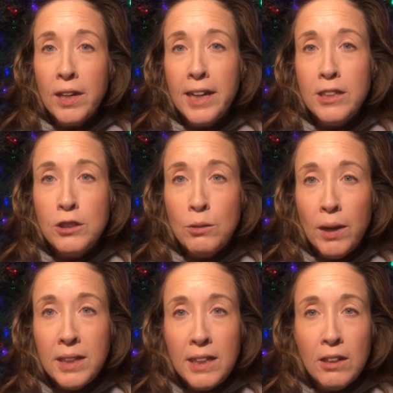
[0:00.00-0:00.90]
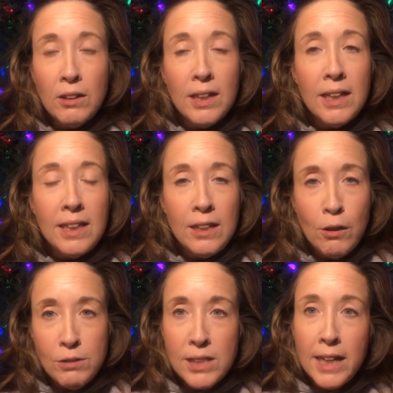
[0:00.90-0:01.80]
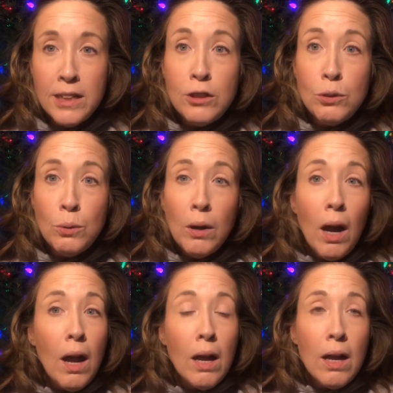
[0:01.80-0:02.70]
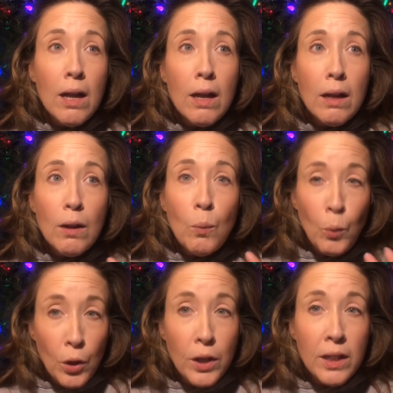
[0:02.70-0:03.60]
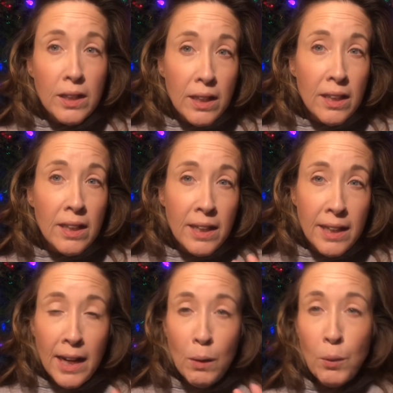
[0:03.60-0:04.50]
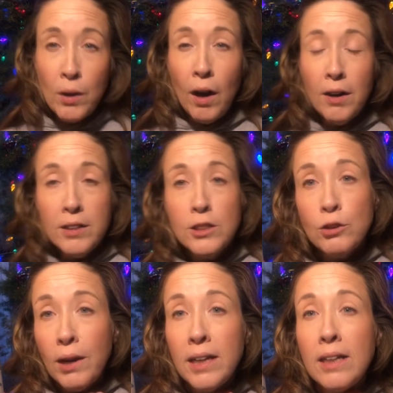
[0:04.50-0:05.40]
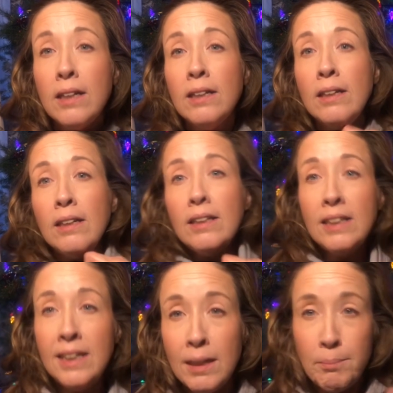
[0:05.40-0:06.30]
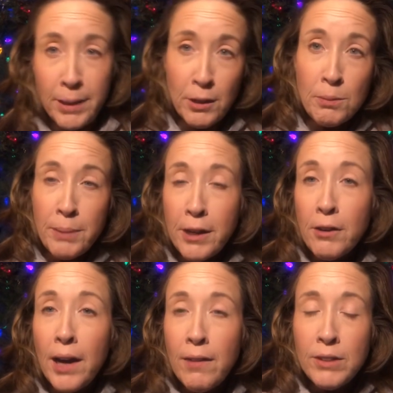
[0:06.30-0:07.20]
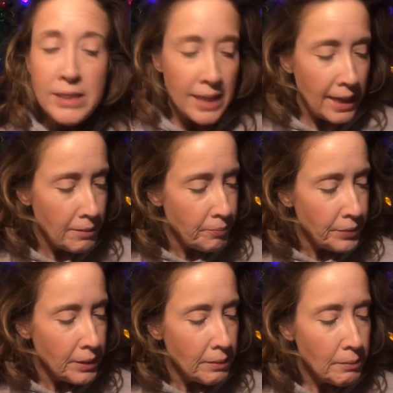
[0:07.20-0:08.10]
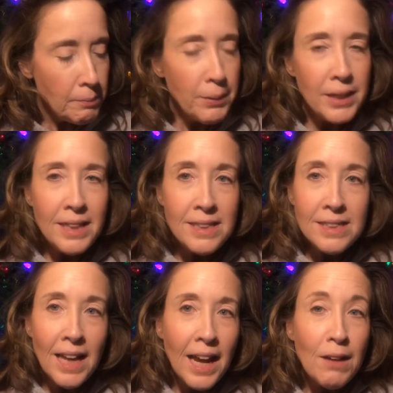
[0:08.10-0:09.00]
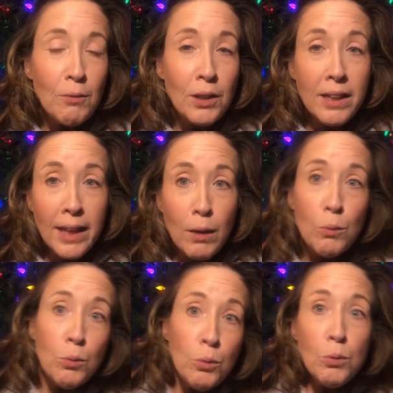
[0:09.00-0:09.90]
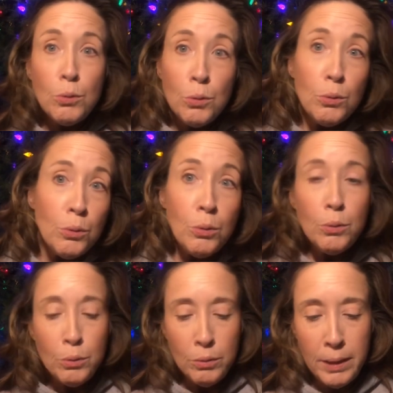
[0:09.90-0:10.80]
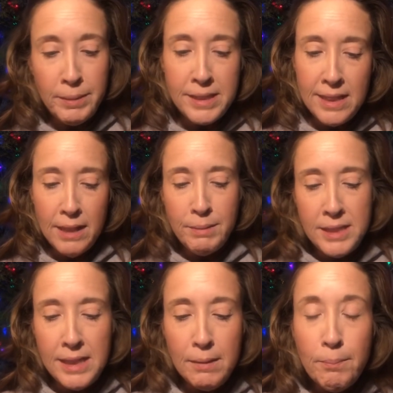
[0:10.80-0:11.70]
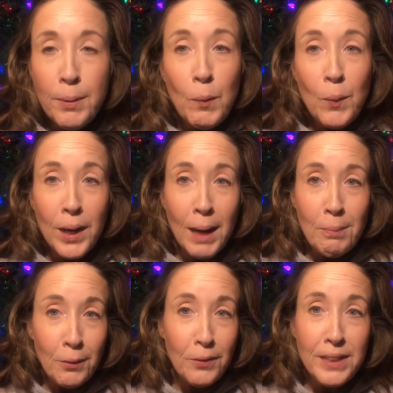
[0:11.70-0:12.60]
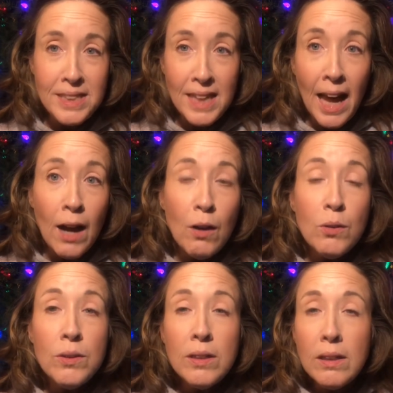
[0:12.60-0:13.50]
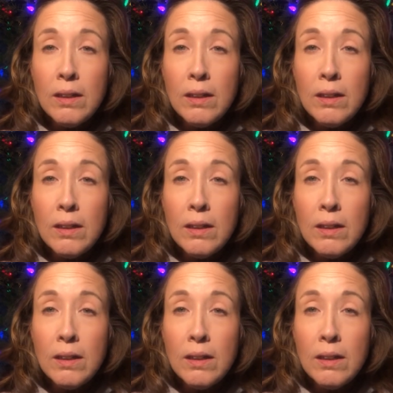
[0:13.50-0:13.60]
that I do on here, and he knows that I do work and that I work hard to try to get it better and better every day. But he's not really like, ooh, let me see. But when I pulled these out,